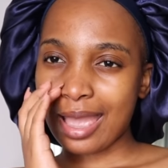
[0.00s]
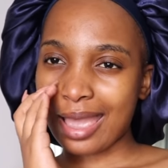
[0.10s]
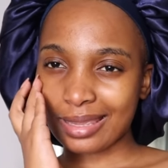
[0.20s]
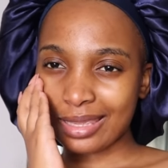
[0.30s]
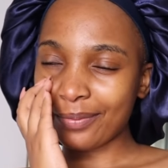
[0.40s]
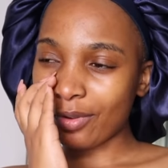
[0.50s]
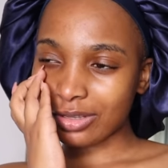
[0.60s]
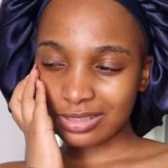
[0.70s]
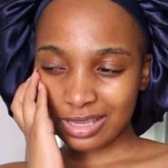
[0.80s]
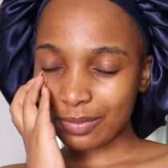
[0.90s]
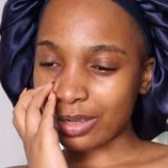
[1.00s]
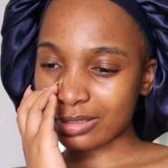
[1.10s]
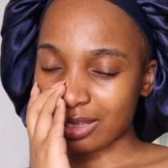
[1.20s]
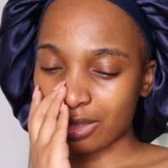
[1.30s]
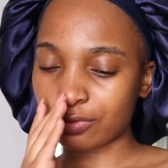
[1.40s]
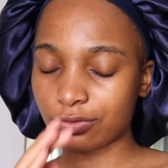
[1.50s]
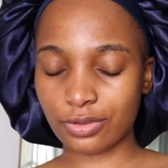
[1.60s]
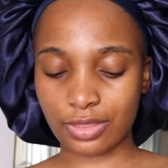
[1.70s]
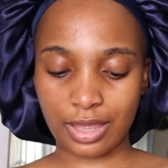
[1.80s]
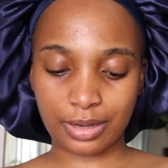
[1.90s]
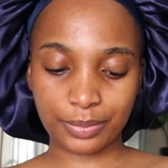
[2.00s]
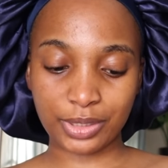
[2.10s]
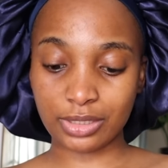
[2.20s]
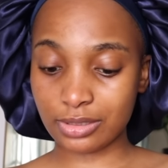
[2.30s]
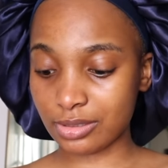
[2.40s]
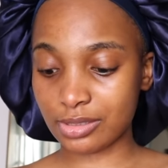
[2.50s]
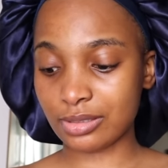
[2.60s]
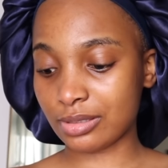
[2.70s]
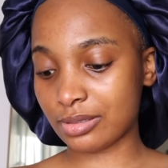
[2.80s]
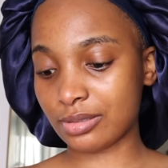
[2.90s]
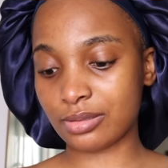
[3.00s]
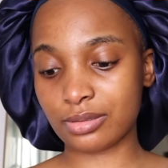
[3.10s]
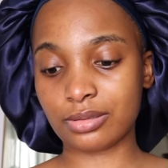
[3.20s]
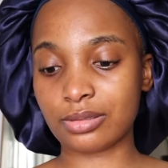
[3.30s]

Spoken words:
I keep asking myself that, because this